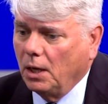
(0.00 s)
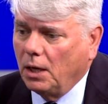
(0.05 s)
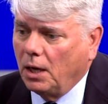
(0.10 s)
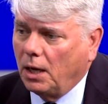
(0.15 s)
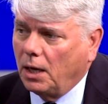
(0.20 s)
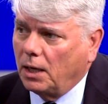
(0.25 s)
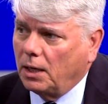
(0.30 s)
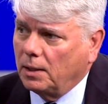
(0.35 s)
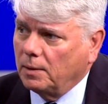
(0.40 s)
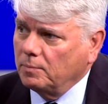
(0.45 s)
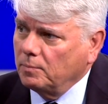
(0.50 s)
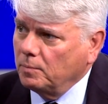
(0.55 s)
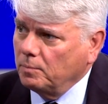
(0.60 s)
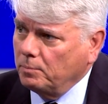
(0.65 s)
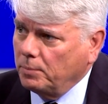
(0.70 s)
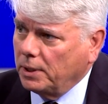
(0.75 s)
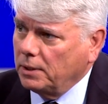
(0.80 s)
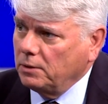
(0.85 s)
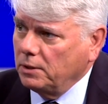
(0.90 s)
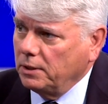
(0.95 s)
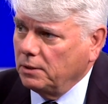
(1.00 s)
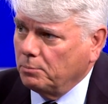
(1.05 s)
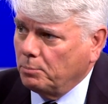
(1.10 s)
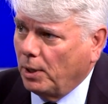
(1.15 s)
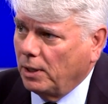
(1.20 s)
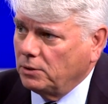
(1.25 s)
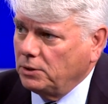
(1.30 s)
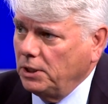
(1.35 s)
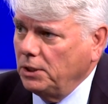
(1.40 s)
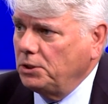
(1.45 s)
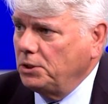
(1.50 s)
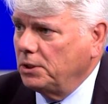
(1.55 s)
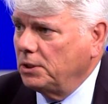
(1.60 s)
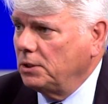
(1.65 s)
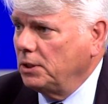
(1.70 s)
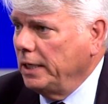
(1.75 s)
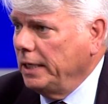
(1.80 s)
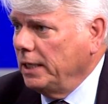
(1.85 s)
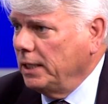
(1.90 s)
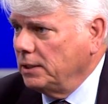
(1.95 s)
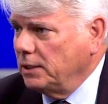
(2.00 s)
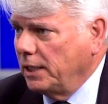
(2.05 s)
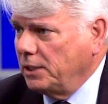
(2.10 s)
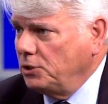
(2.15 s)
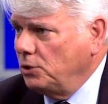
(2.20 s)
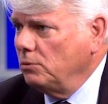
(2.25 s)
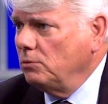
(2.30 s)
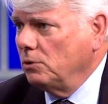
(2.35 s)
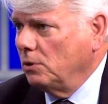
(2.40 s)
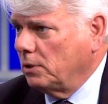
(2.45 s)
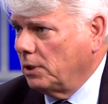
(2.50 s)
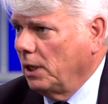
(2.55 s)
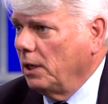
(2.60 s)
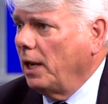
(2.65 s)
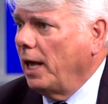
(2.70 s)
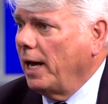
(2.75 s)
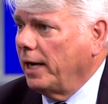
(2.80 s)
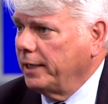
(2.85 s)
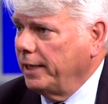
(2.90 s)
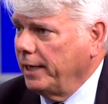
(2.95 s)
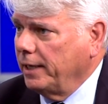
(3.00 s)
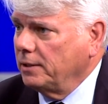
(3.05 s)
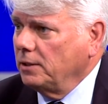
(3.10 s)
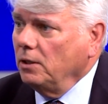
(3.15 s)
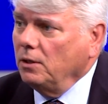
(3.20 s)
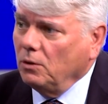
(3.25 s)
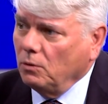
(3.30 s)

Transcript: But in partition, they do look a lot at